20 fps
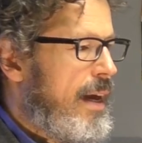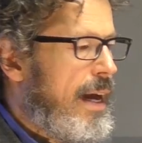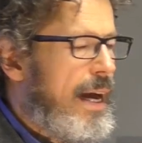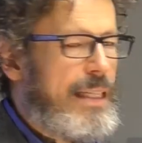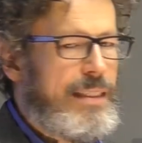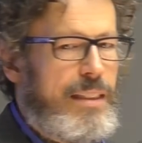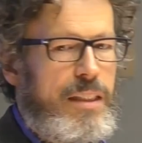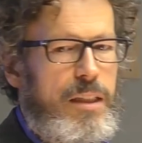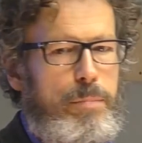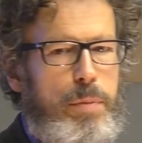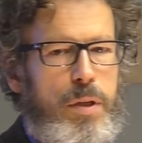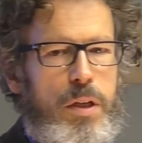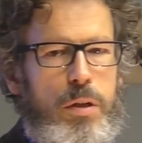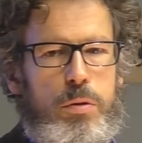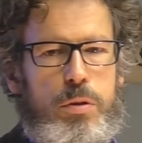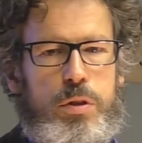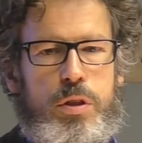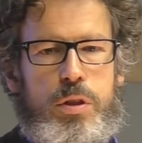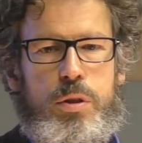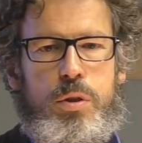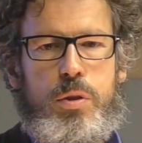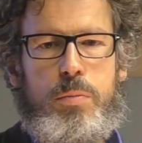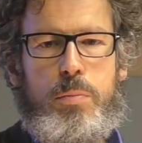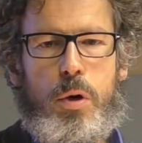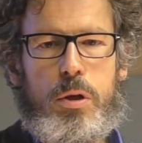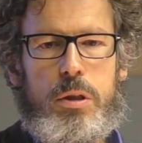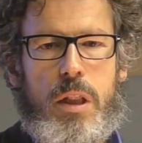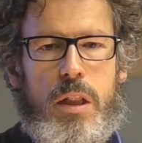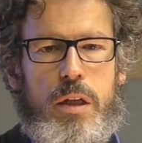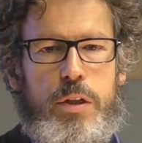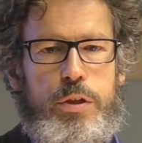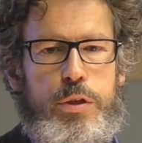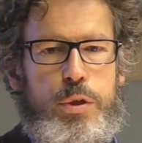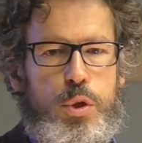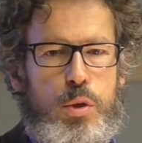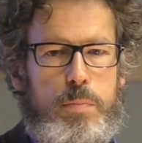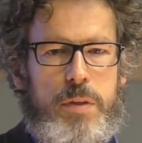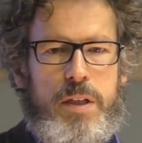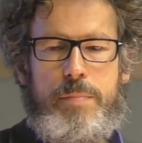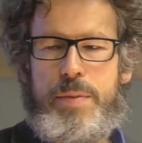as an approach to model
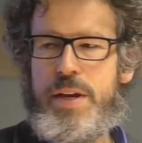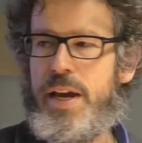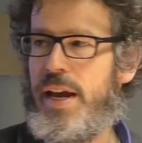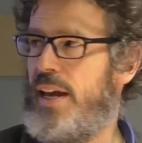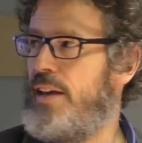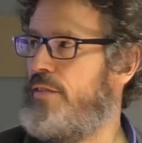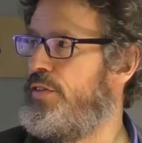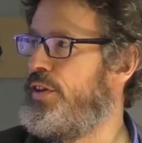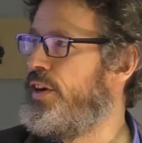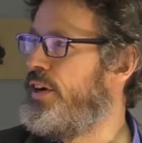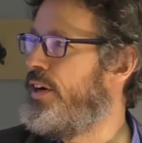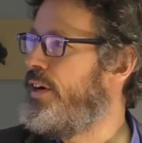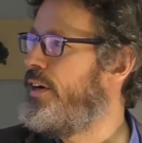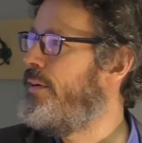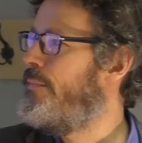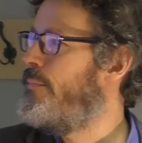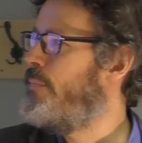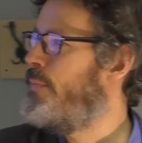human behavior.